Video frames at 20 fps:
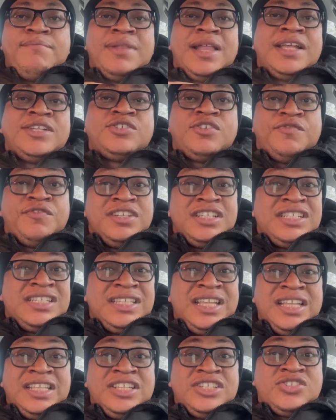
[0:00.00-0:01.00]
plans of
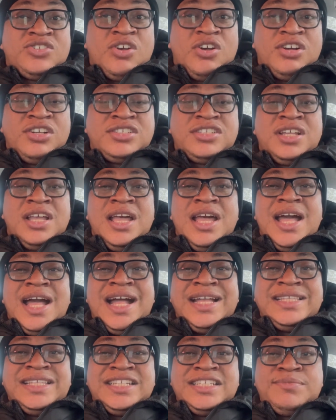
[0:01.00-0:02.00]
releasing any songs
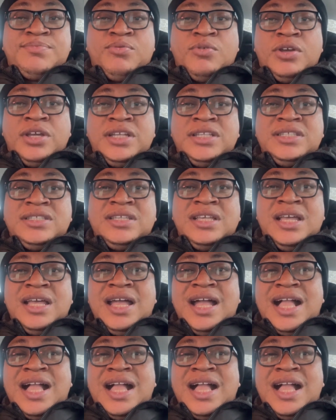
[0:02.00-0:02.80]
at this point.